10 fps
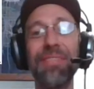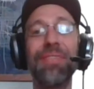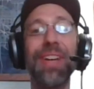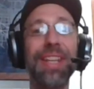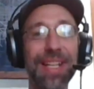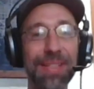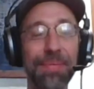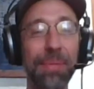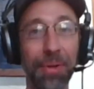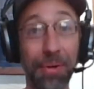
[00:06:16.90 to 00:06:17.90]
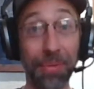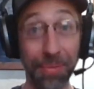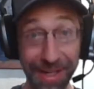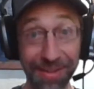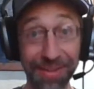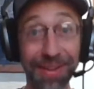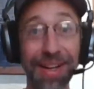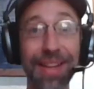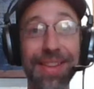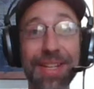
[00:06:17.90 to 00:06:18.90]
But these people are real.
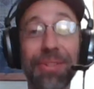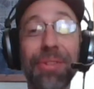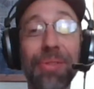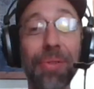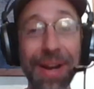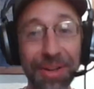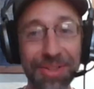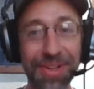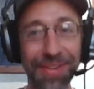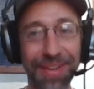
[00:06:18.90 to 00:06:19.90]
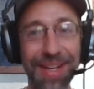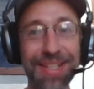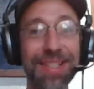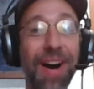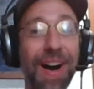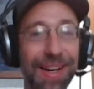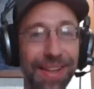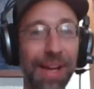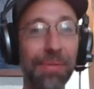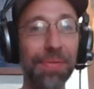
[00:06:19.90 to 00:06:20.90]
These are real journalists. Talk to
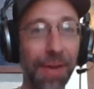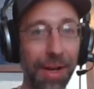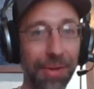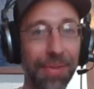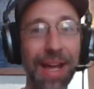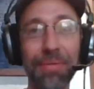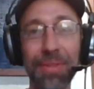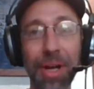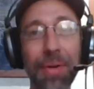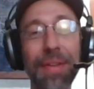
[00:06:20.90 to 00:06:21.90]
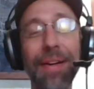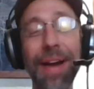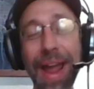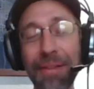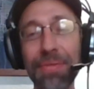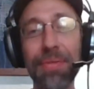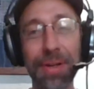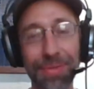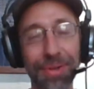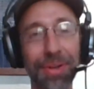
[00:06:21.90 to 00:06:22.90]
them, follow them, go to their
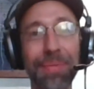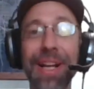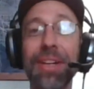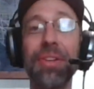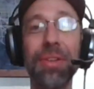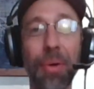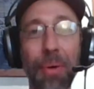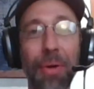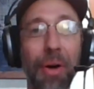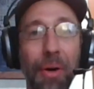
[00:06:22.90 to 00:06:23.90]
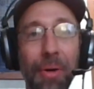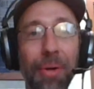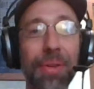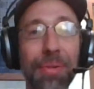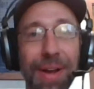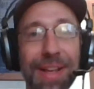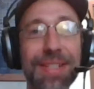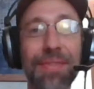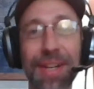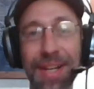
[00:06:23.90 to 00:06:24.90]
every room and ignore all the
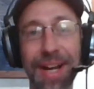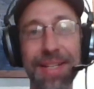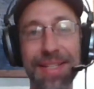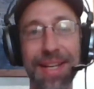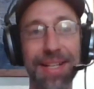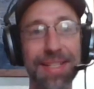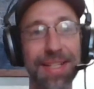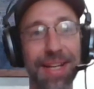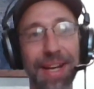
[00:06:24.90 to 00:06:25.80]
rest of the nonsense.